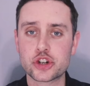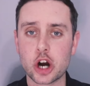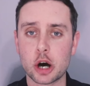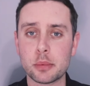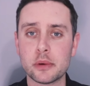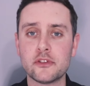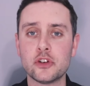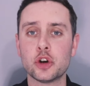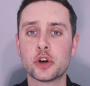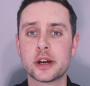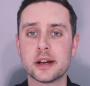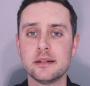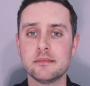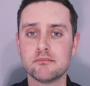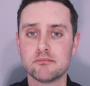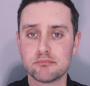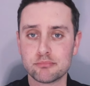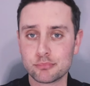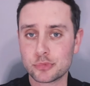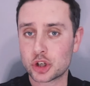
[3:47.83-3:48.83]
job of
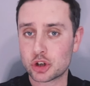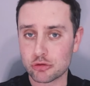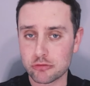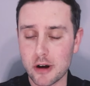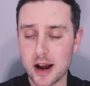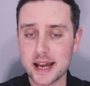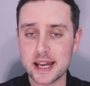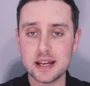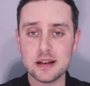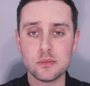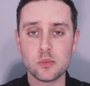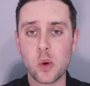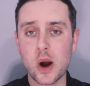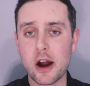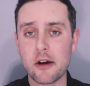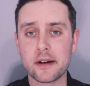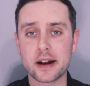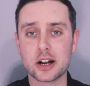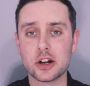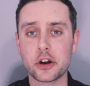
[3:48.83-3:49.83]
looking great,
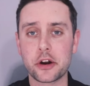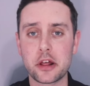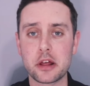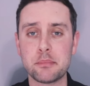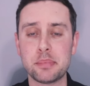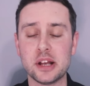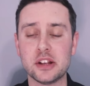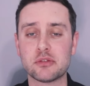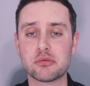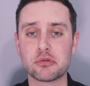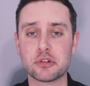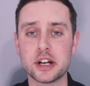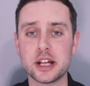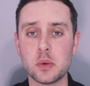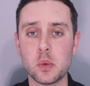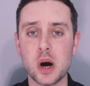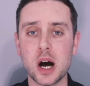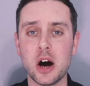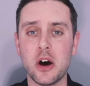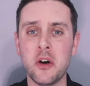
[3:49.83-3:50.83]
wearing a lot of the bits really
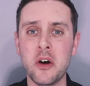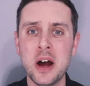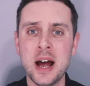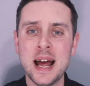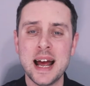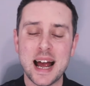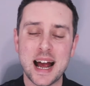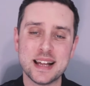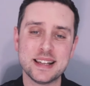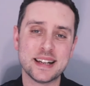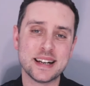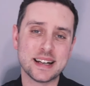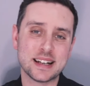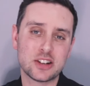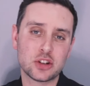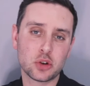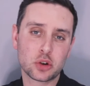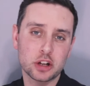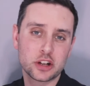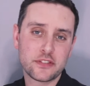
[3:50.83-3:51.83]
well, and then it
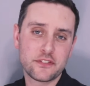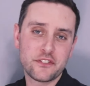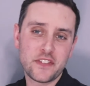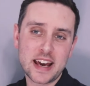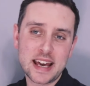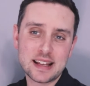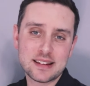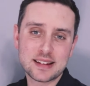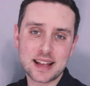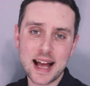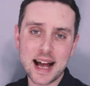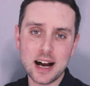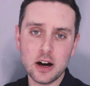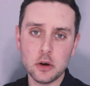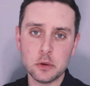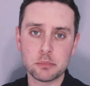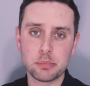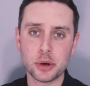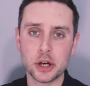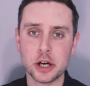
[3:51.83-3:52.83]
sort of fades
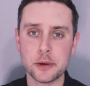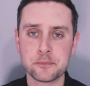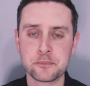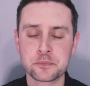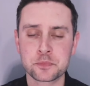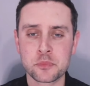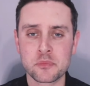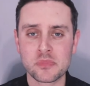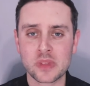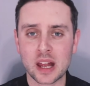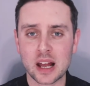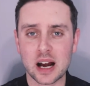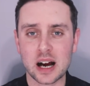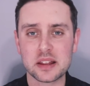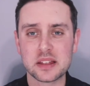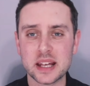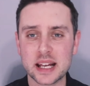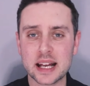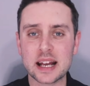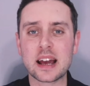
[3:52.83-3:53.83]
out. But
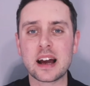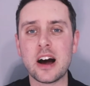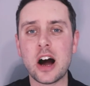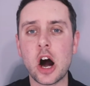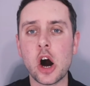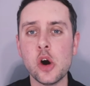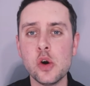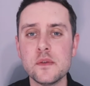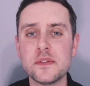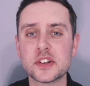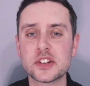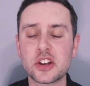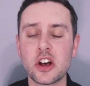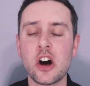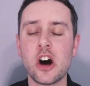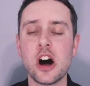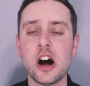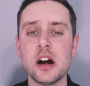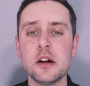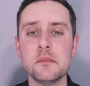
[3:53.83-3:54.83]
I think over
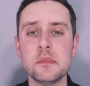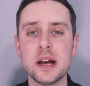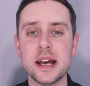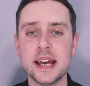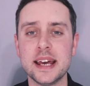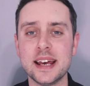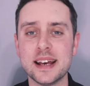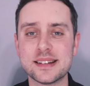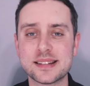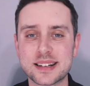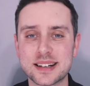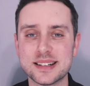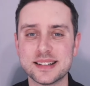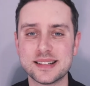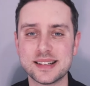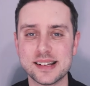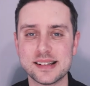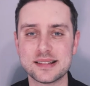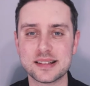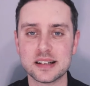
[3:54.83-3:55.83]
time he has
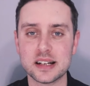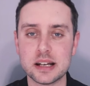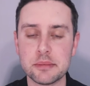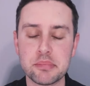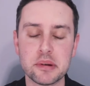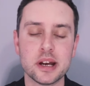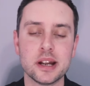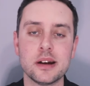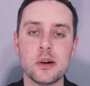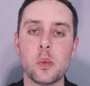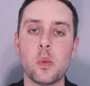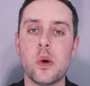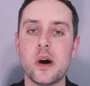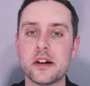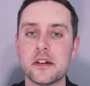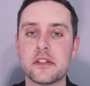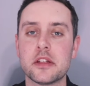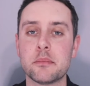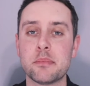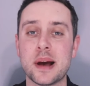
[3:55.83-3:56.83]
consistently been
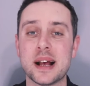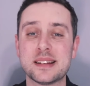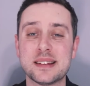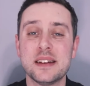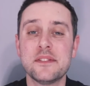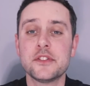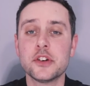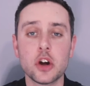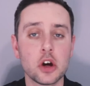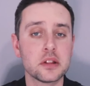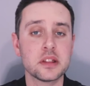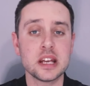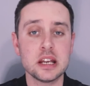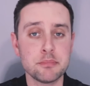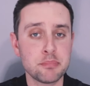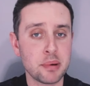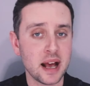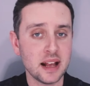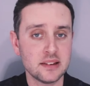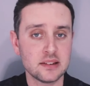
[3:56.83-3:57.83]
one of the best, if not
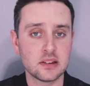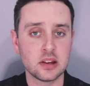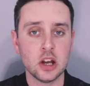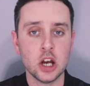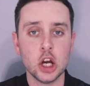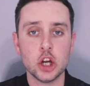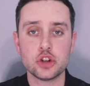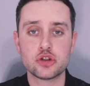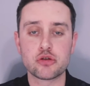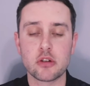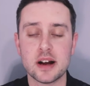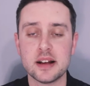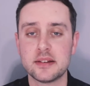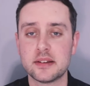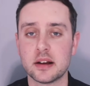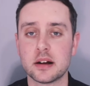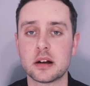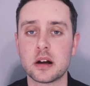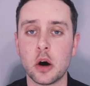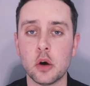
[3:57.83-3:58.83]
the best
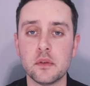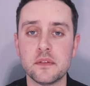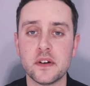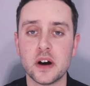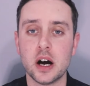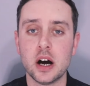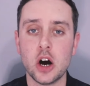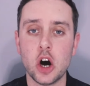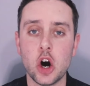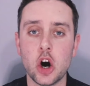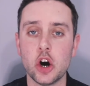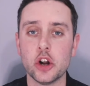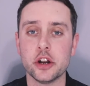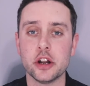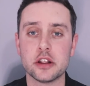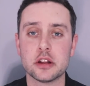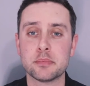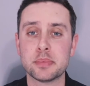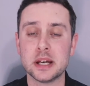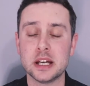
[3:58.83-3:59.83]
dressed golfer
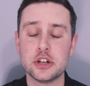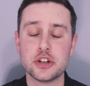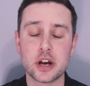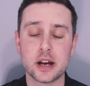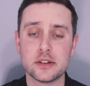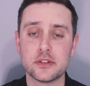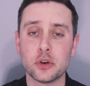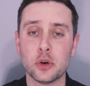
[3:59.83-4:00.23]
on the PGA